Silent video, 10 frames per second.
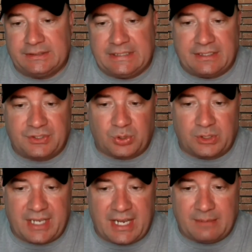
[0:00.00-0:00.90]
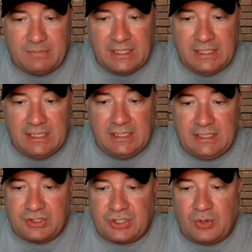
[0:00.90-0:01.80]
In a short time, he
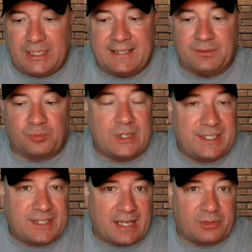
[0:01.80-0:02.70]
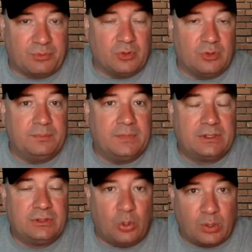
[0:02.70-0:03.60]
has shown he can restock the room
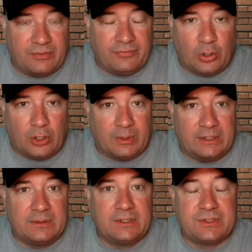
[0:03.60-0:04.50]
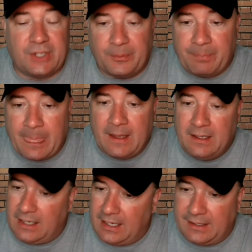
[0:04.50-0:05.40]
going forward. So
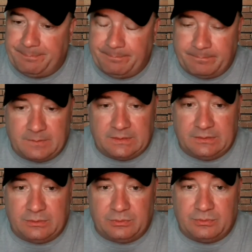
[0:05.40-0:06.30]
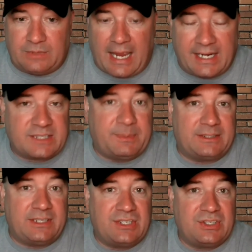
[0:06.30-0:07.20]
high
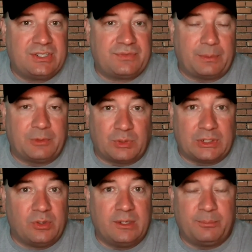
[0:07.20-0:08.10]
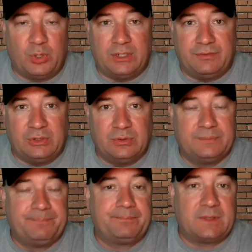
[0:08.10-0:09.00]
expectations from the recruiting point of view,
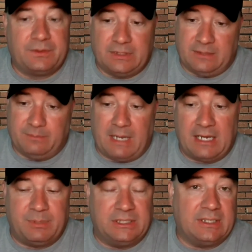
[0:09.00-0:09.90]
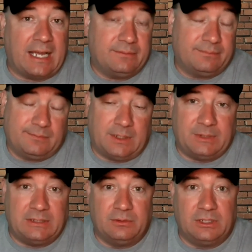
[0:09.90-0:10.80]
in my opinion. I
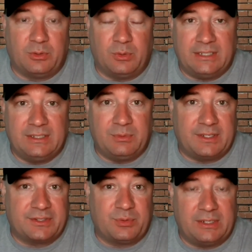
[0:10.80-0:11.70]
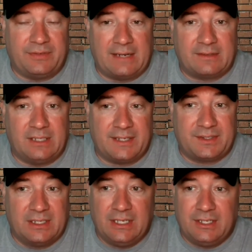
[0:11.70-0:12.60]
mean, look at what he did with this 25 class.
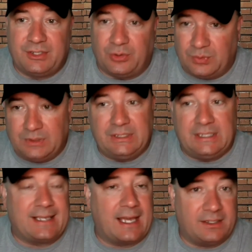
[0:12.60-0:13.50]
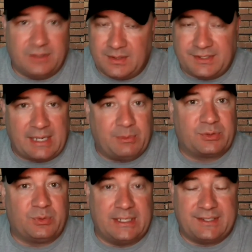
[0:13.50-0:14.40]
So he's got to do the same with
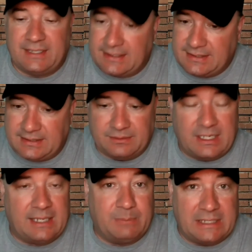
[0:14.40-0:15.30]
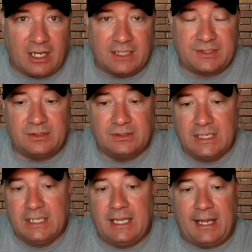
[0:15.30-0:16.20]
26 and beyond. So
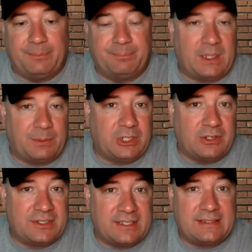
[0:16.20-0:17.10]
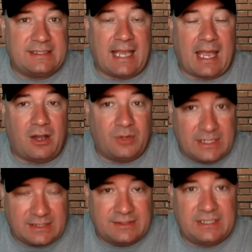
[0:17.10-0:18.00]
I'm curious to see how he
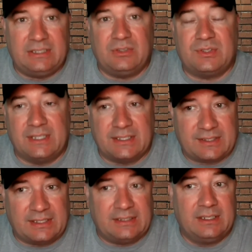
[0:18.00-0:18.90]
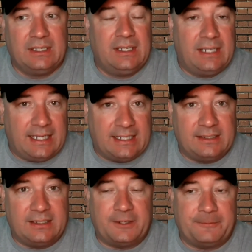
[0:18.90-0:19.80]
continues this
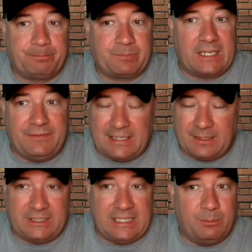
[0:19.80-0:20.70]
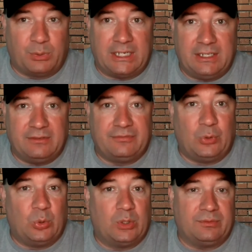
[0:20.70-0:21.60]
if he can keep bringing in
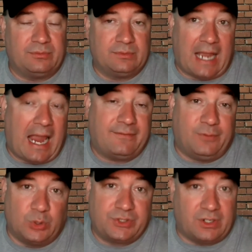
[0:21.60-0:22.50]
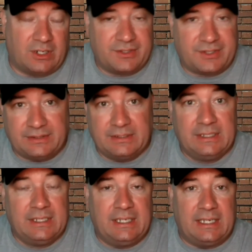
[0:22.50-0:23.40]
four and high four stars and
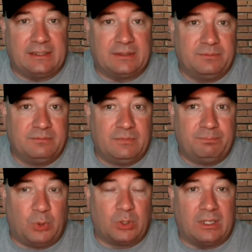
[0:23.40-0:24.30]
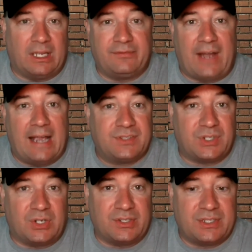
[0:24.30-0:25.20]
borderline five
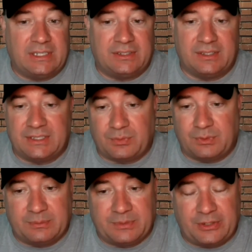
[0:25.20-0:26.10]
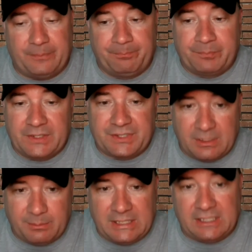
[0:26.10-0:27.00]
stars into this room. So it's
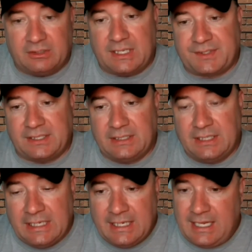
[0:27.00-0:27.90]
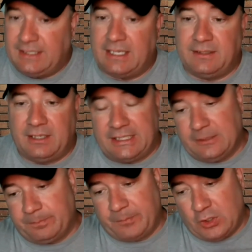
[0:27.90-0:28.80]
going to be interesting. And then
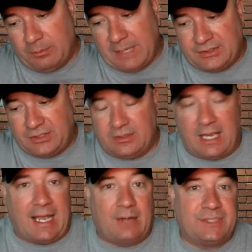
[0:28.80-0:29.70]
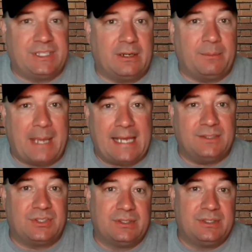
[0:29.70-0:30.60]
again, going back to how's he going to
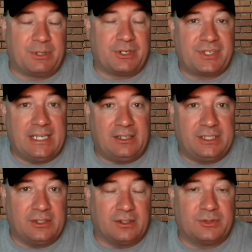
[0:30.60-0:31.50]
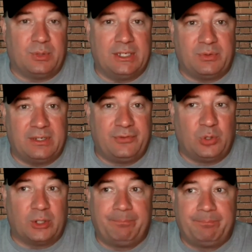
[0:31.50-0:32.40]
manage the personnel here in
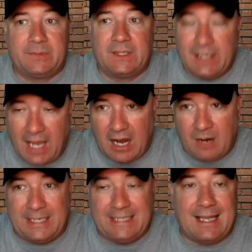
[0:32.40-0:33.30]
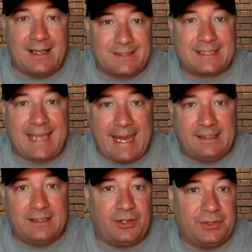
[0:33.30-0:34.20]
2024? How many guys can
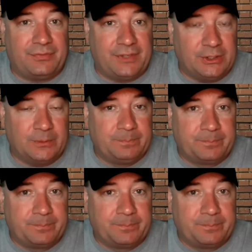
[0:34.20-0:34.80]
get on the field?